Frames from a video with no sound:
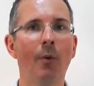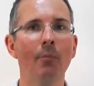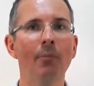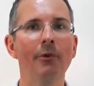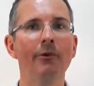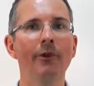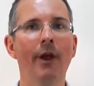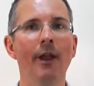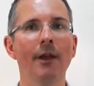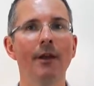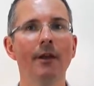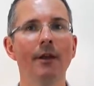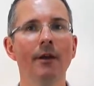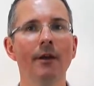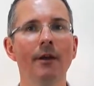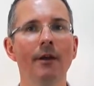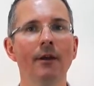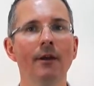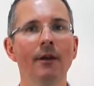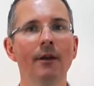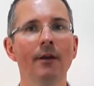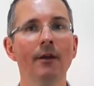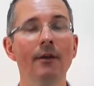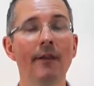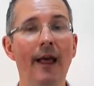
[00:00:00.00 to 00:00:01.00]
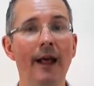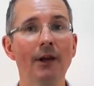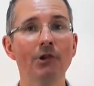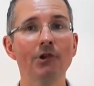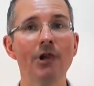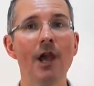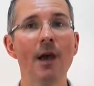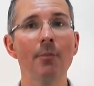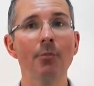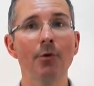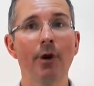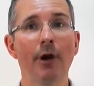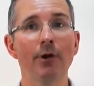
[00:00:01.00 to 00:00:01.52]
1%, that
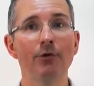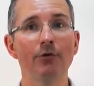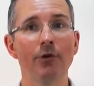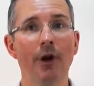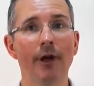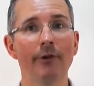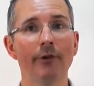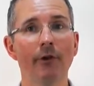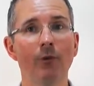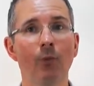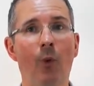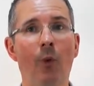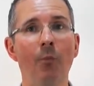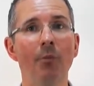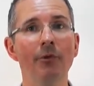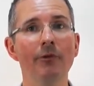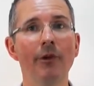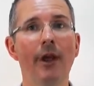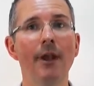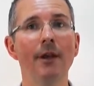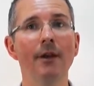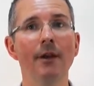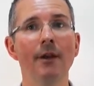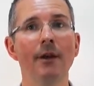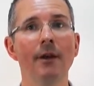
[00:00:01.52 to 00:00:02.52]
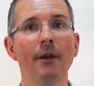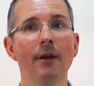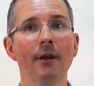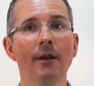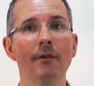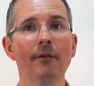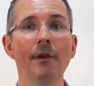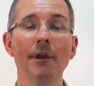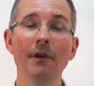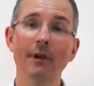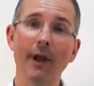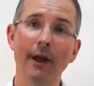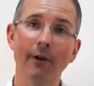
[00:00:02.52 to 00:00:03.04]
share price rises 1%,
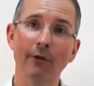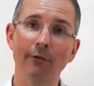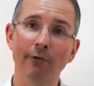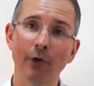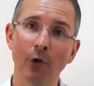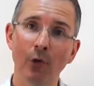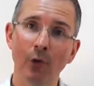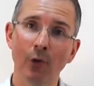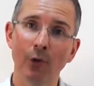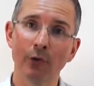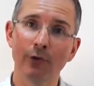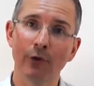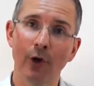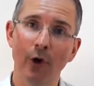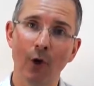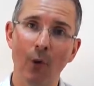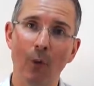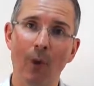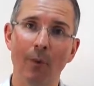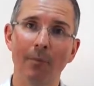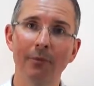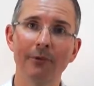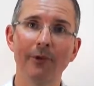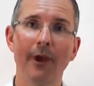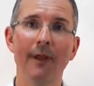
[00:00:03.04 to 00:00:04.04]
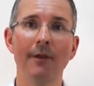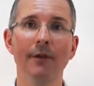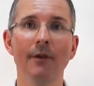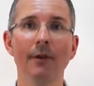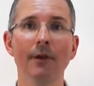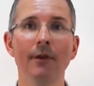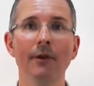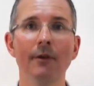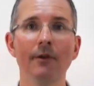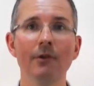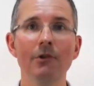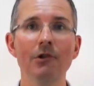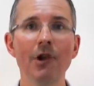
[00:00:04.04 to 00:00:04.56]
the index falls 1%,
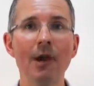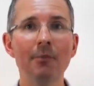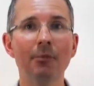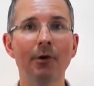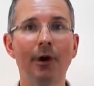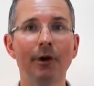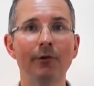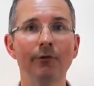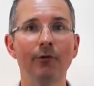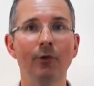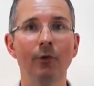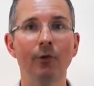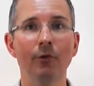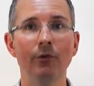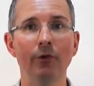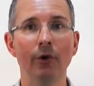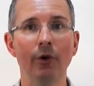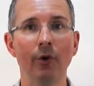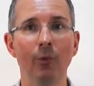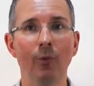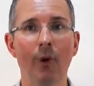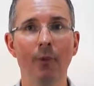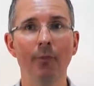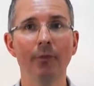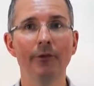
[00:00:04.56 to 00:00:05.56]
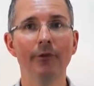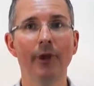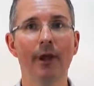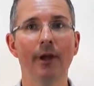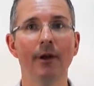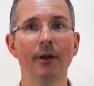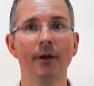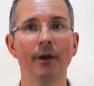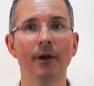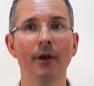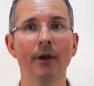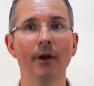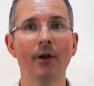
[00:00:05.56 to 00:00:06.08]
the share price falls
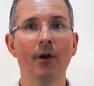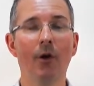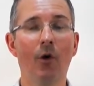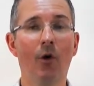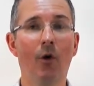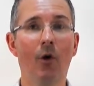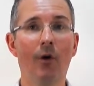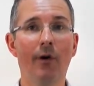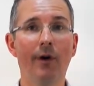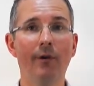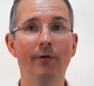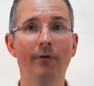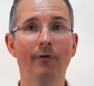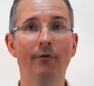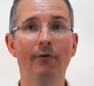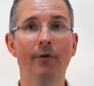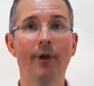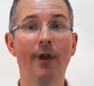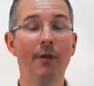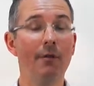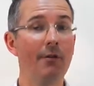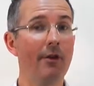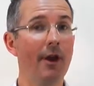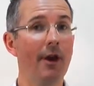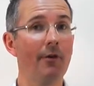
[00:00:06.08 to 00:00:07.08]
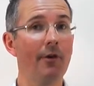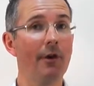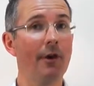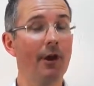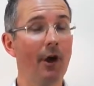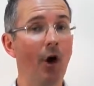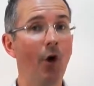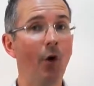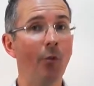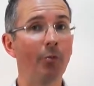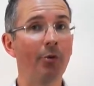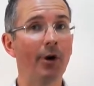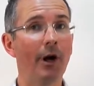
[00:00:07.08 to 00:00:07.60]
1%. Or if, in theory, the
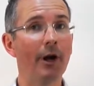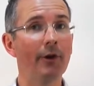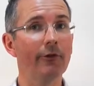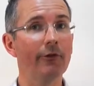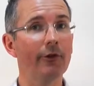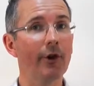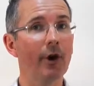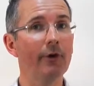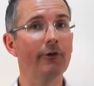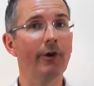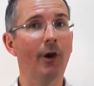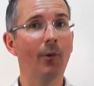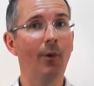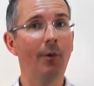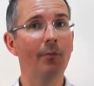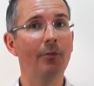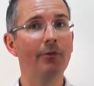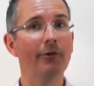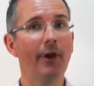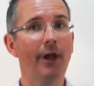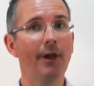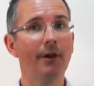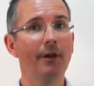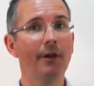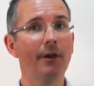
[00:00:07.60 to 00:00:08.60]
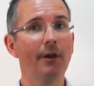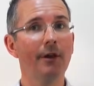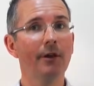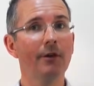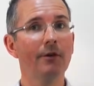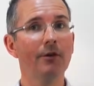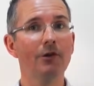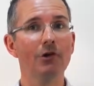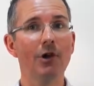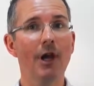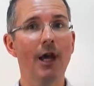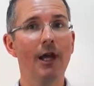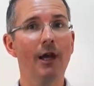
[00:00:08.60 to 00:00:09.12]
gold price goes up 1%,
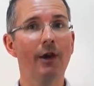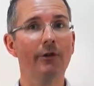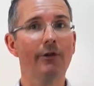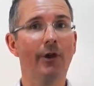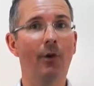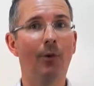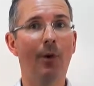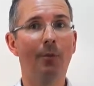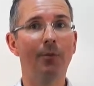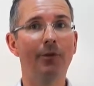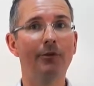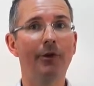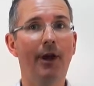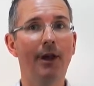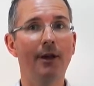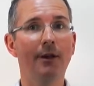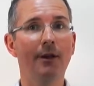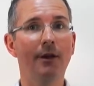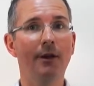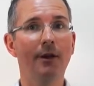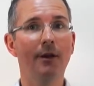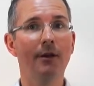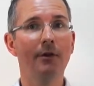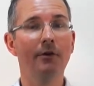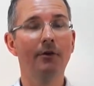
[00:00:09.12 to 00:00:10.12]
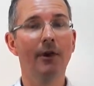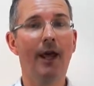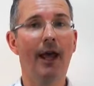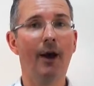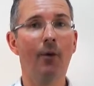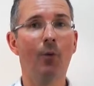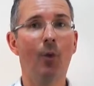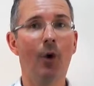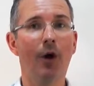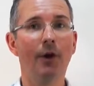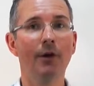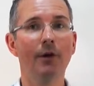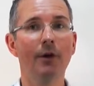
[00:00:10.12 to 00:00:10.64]
the share goes up 1%,
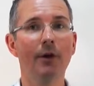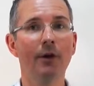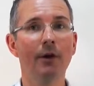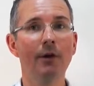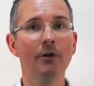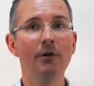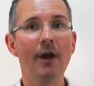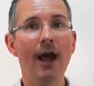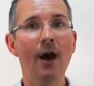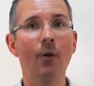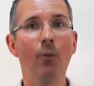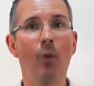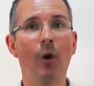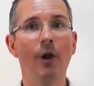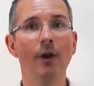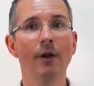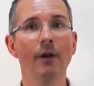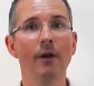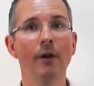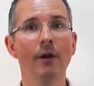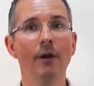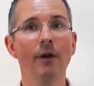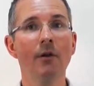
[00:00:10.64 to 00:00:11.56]
down 1, down 1.